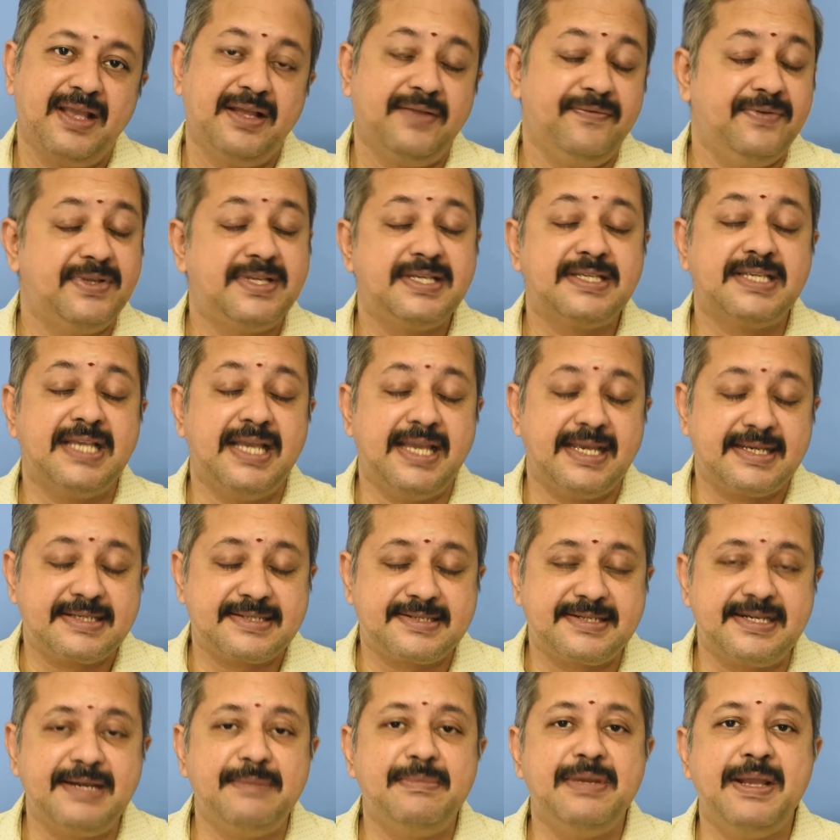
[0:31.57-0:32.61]
which is an
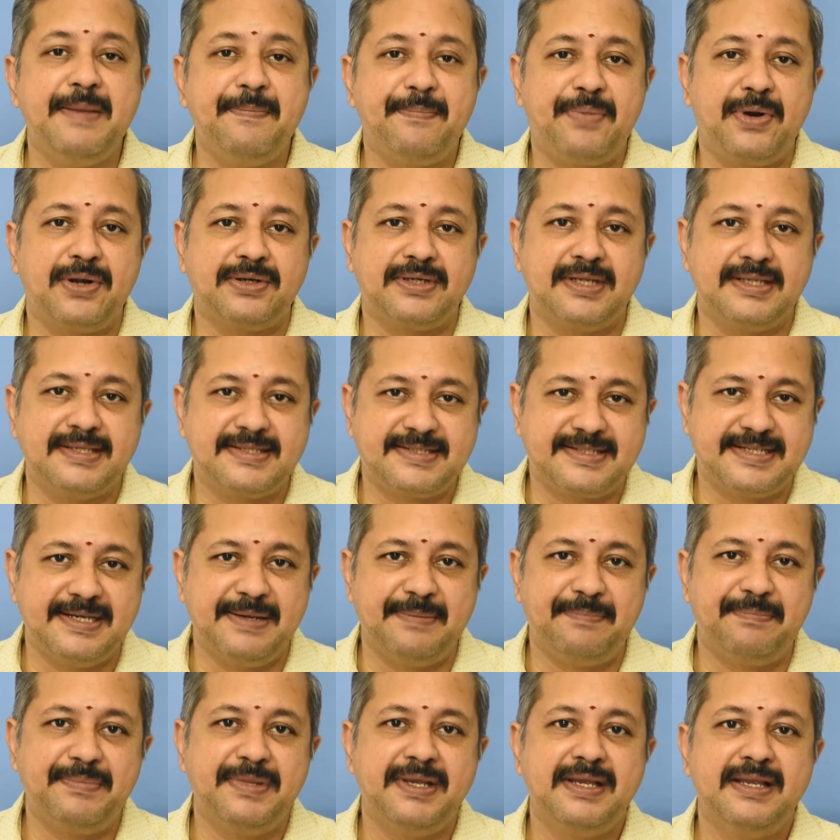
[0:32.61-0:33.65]
extremely important
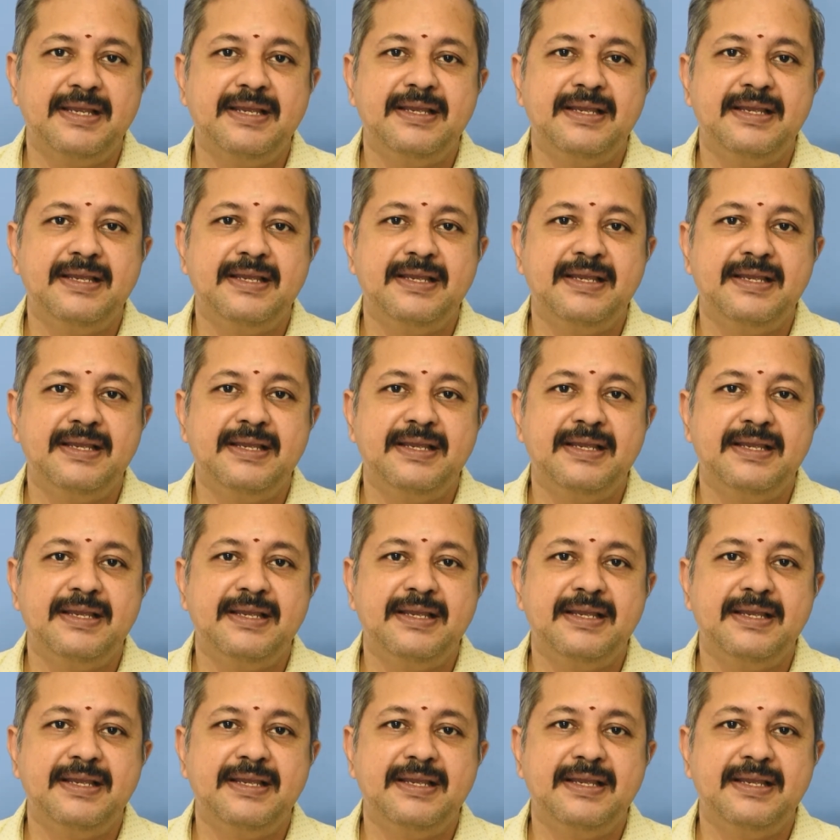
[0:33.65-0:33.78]
step.